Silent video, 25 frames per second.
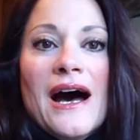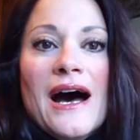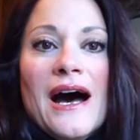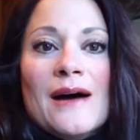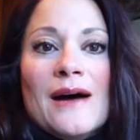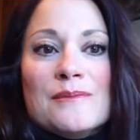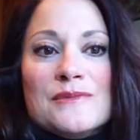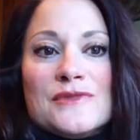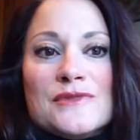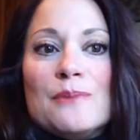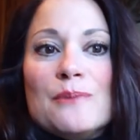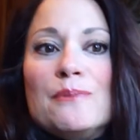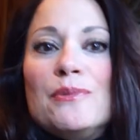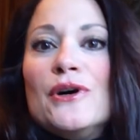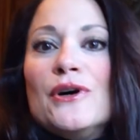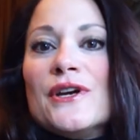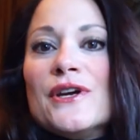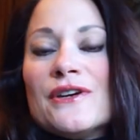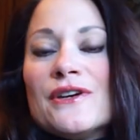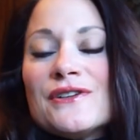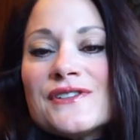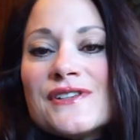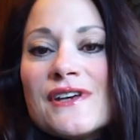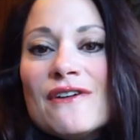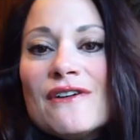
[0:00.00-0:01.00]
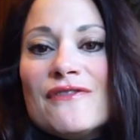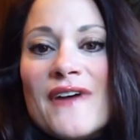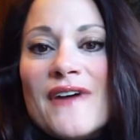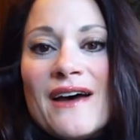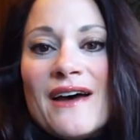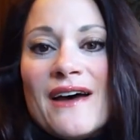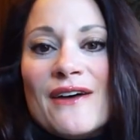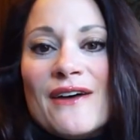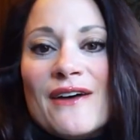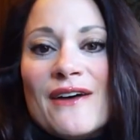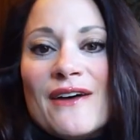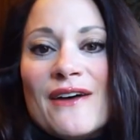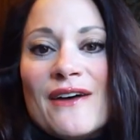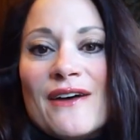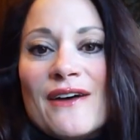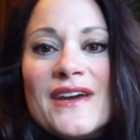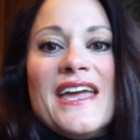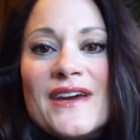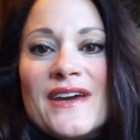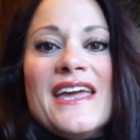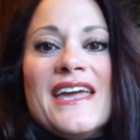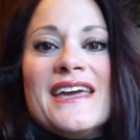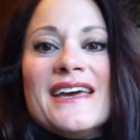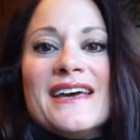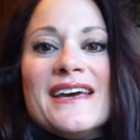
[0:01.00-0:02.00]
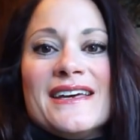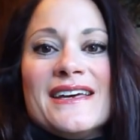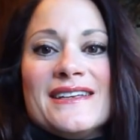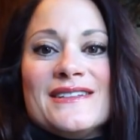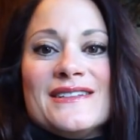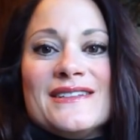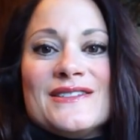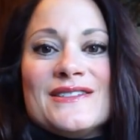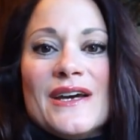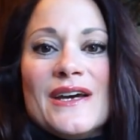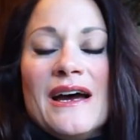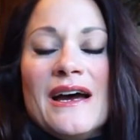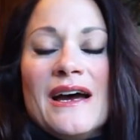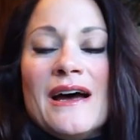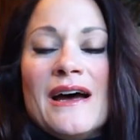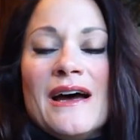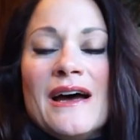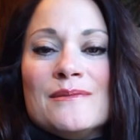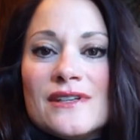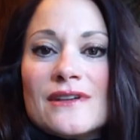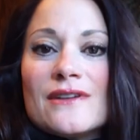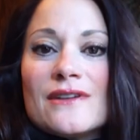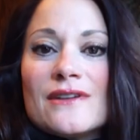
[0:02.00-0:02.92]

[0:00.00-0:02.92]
um, to put yourself out there and um, to